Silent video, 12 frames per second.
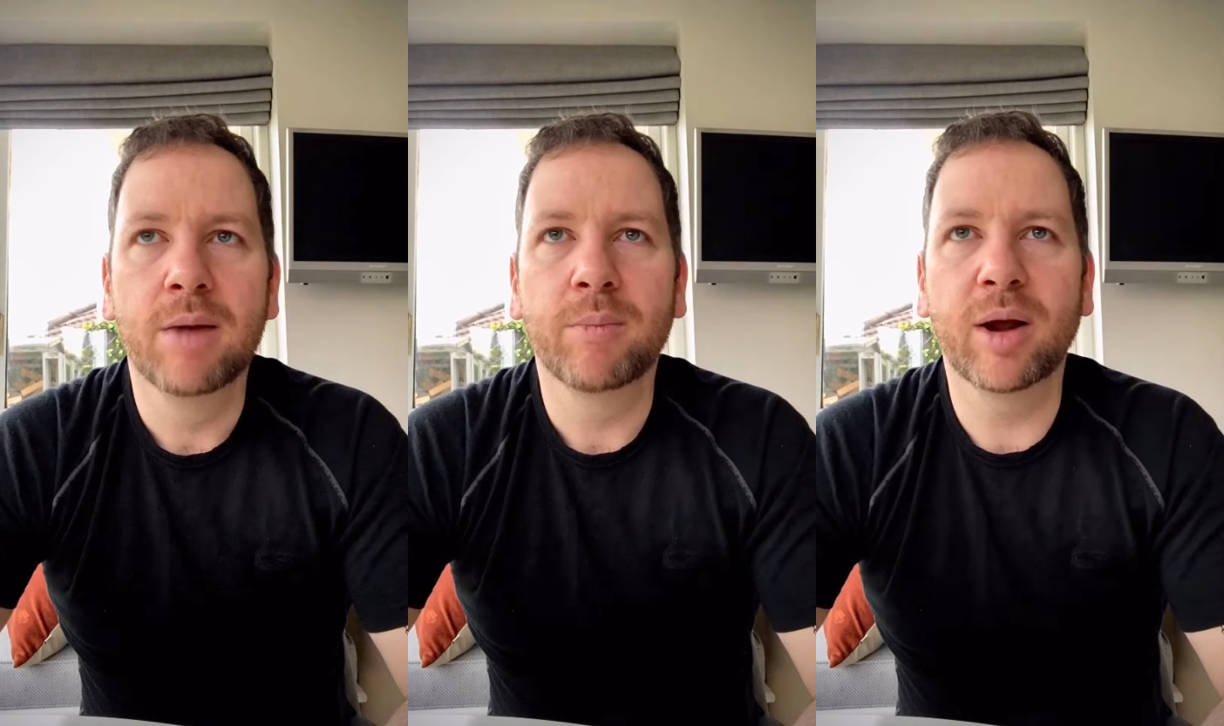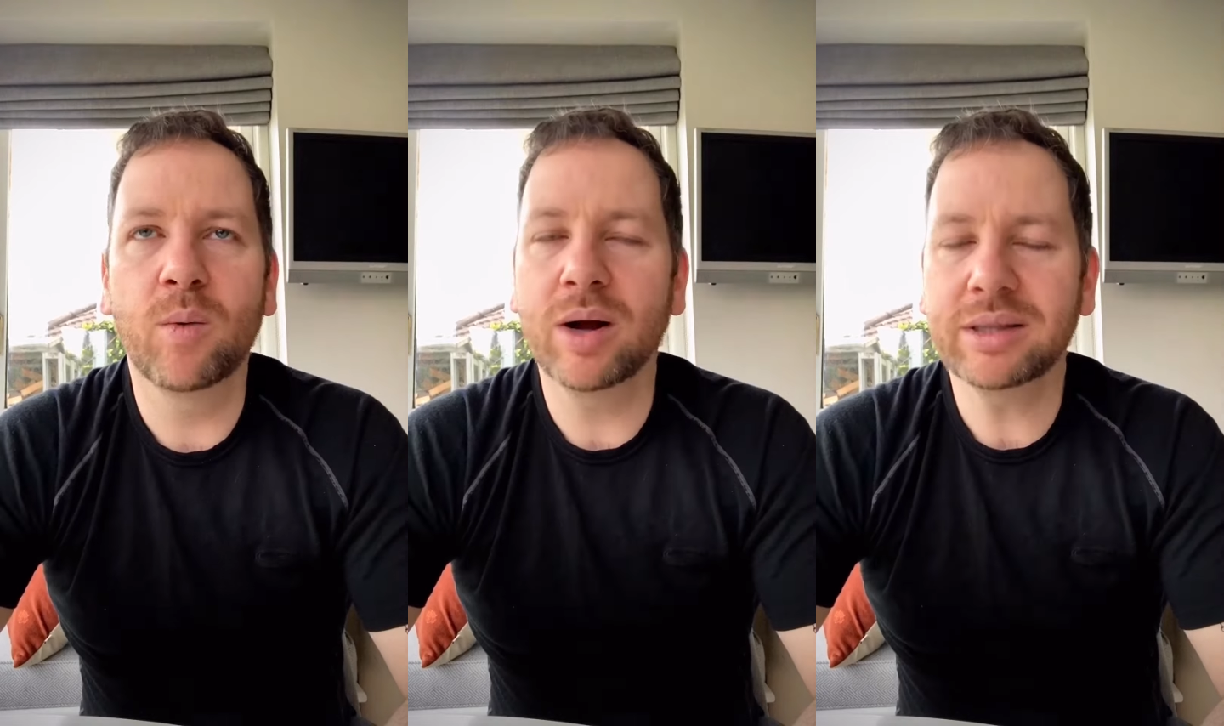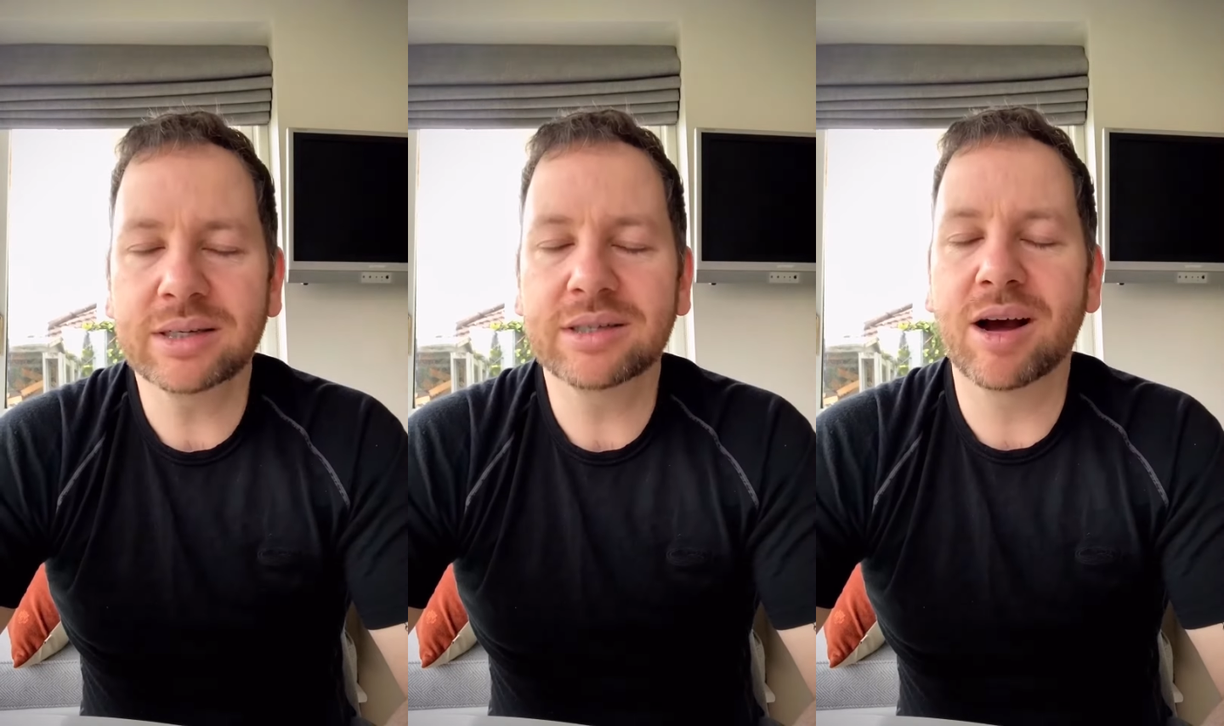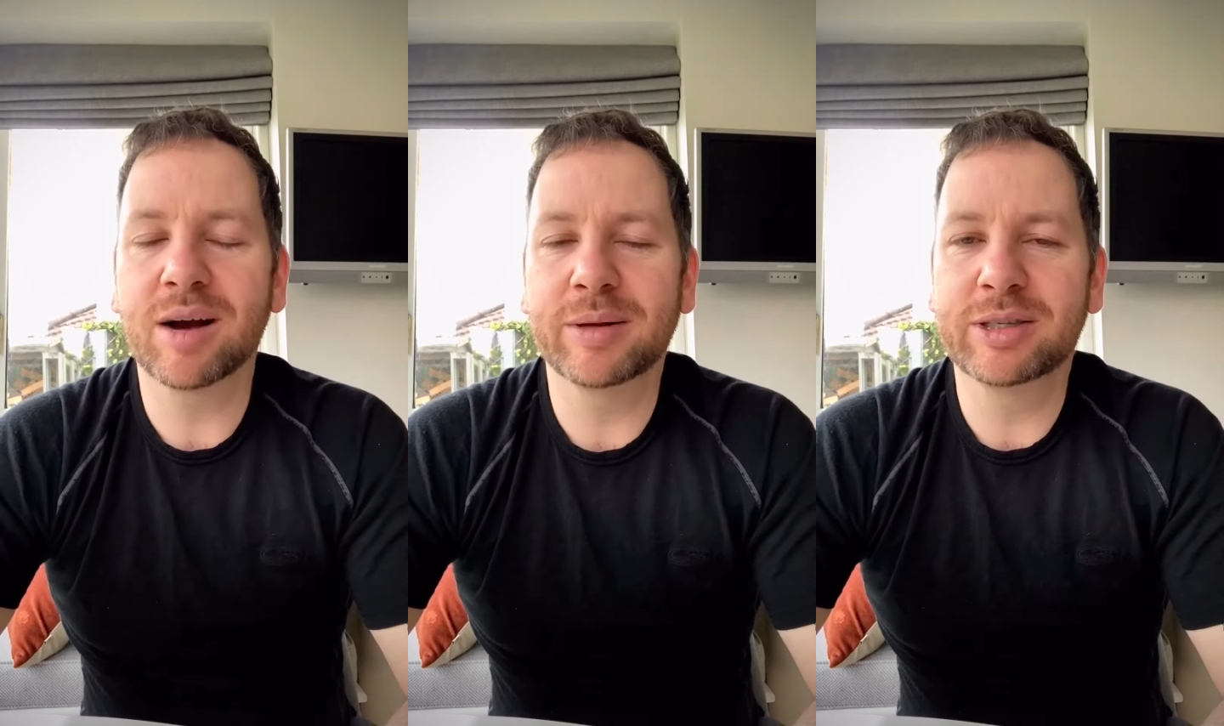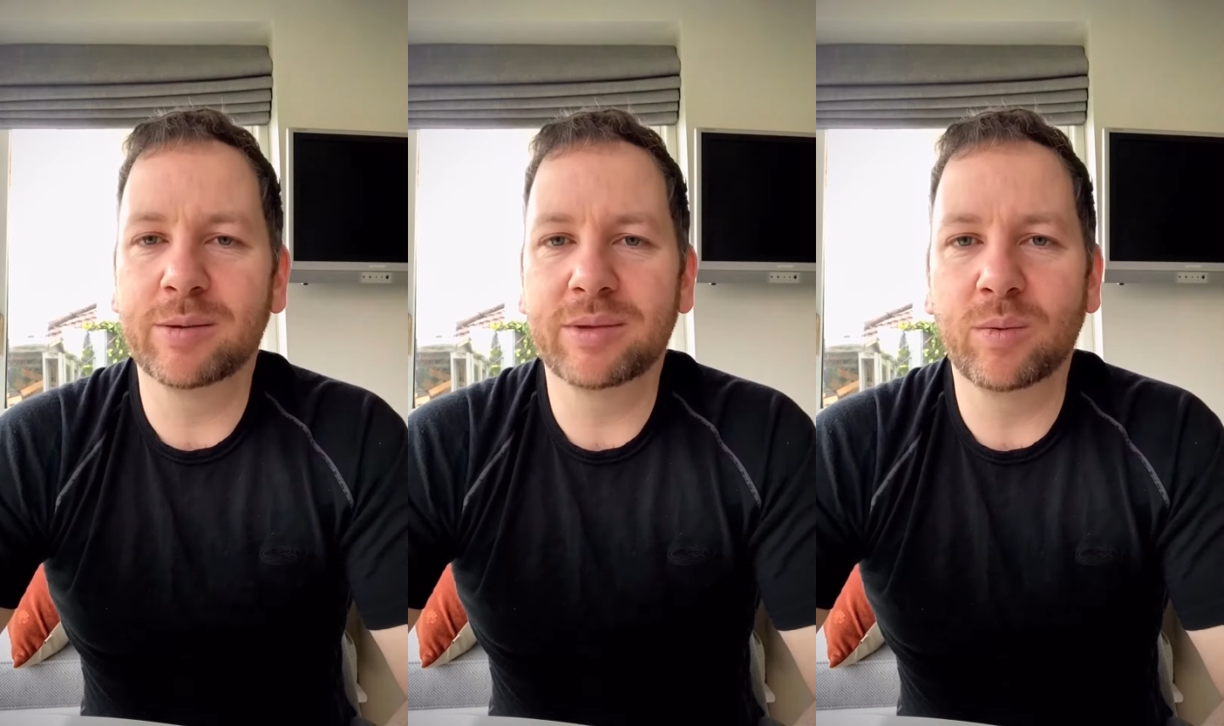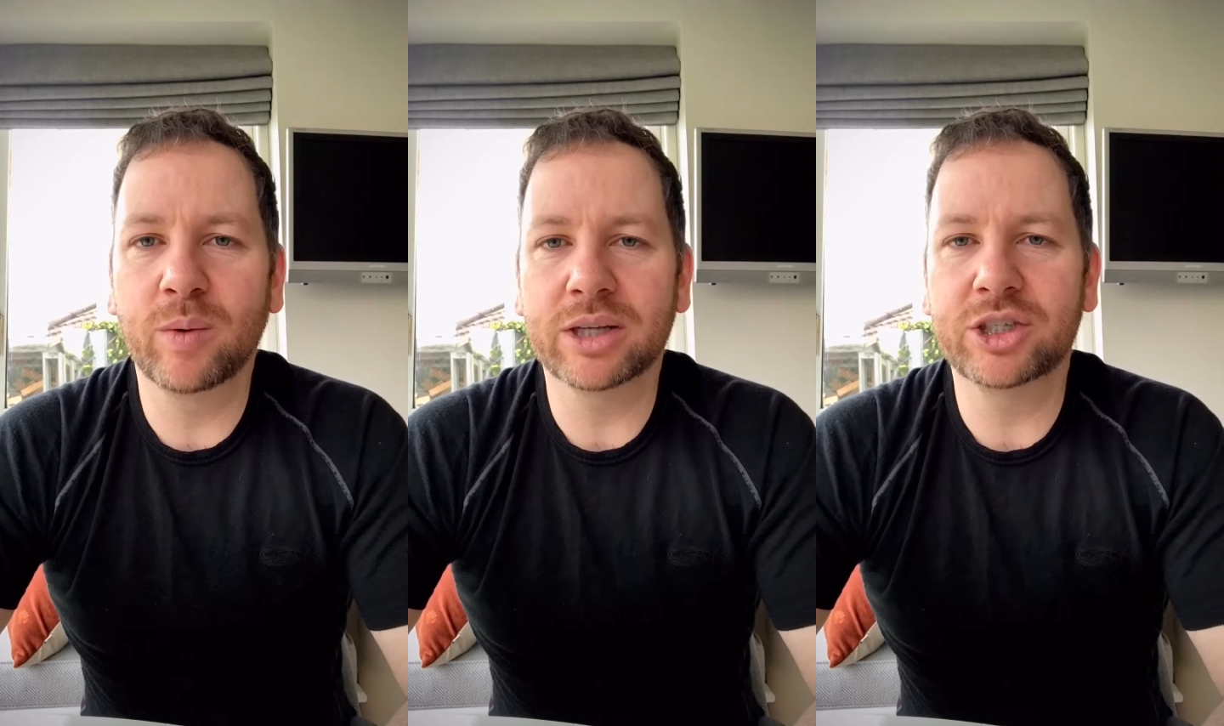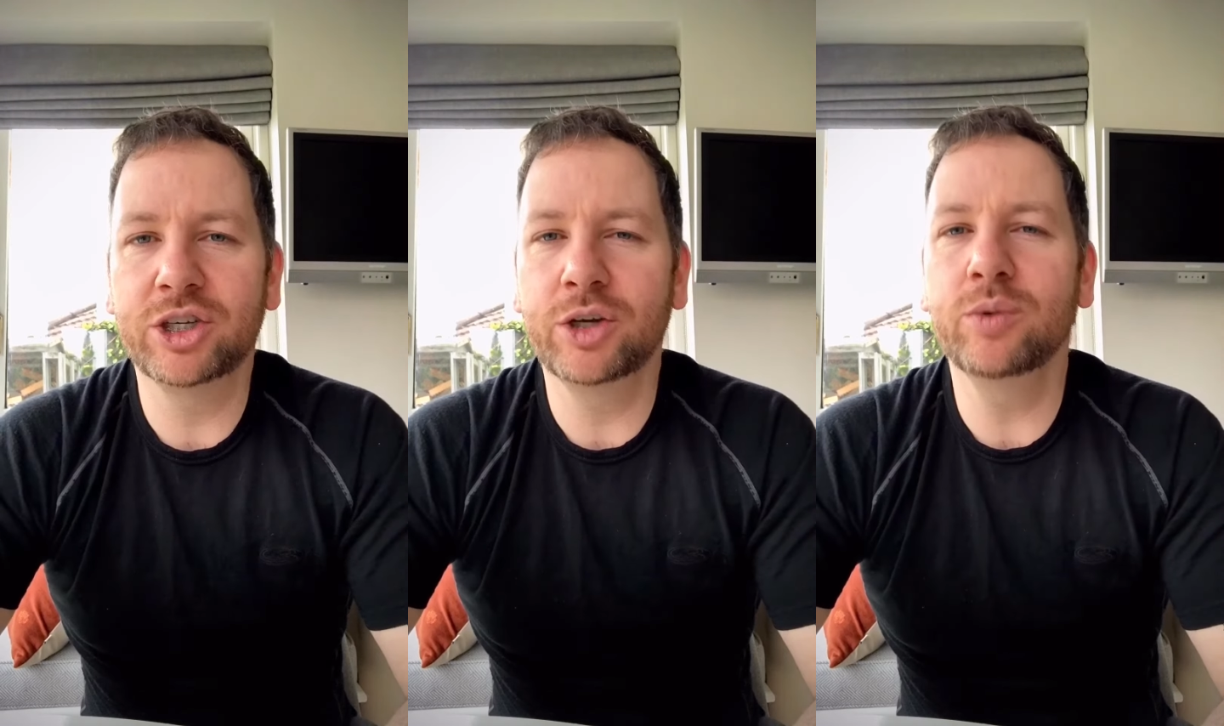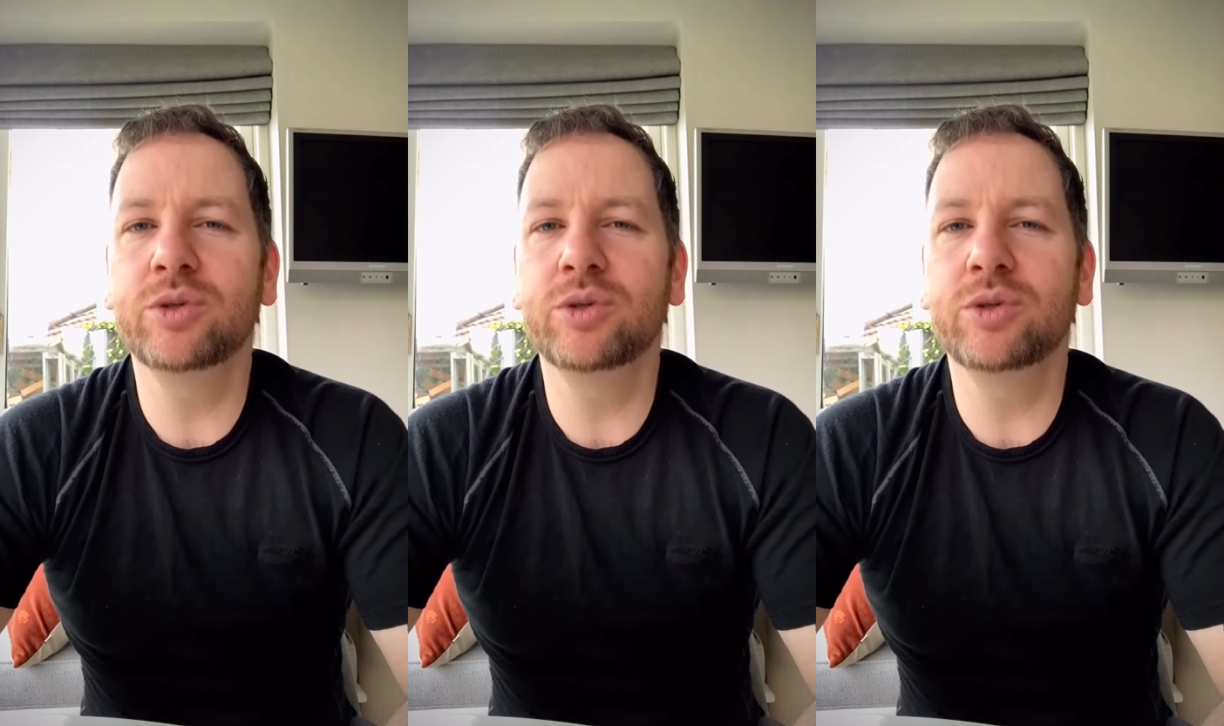But I wanted to talk about something which you